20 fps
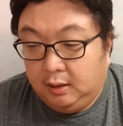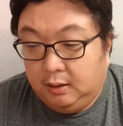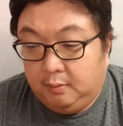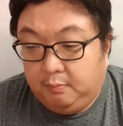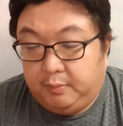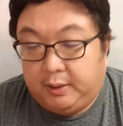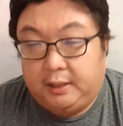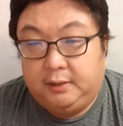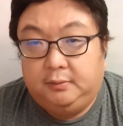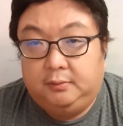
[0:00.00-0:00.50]

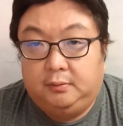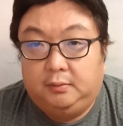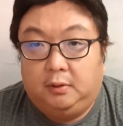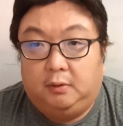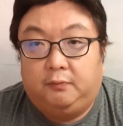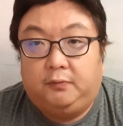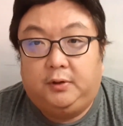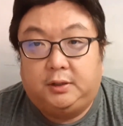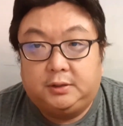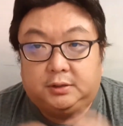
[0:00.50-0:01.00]
but
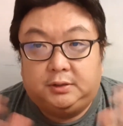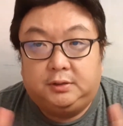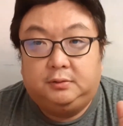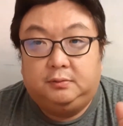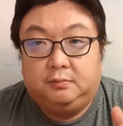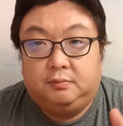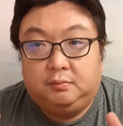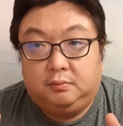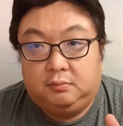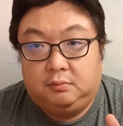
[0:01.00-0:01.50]
of course,
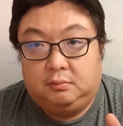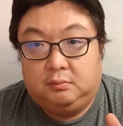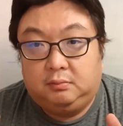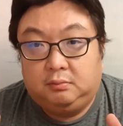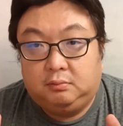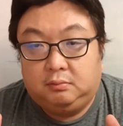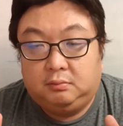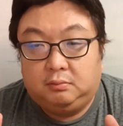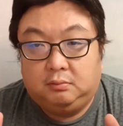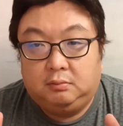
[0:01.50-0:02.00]

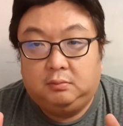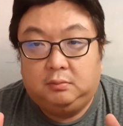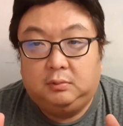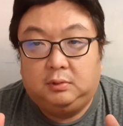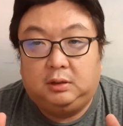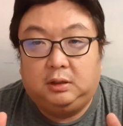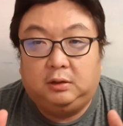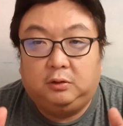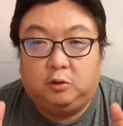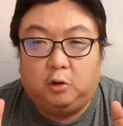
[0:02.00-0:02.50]

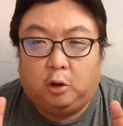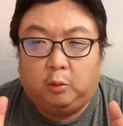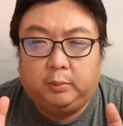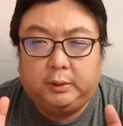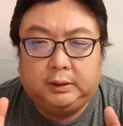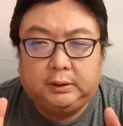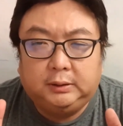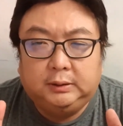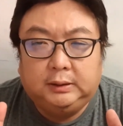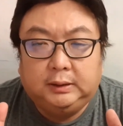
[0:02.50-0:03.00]
the normal,